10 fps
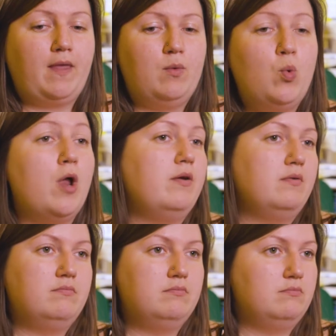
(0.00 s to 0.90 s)

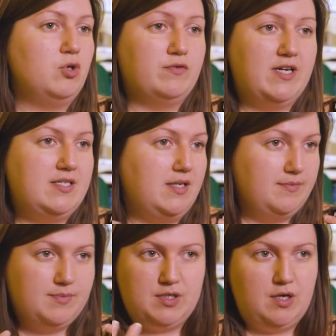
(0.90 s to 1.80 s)
one
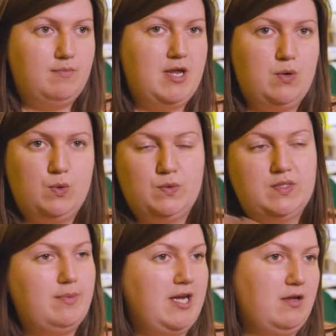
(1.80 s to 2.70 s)
moderator, so me or
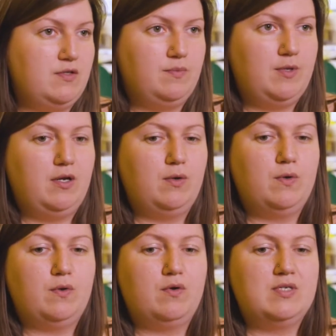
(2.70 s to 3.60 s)
somebody else from the
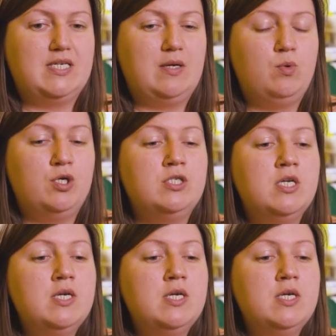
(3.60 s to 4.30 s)
local authority, would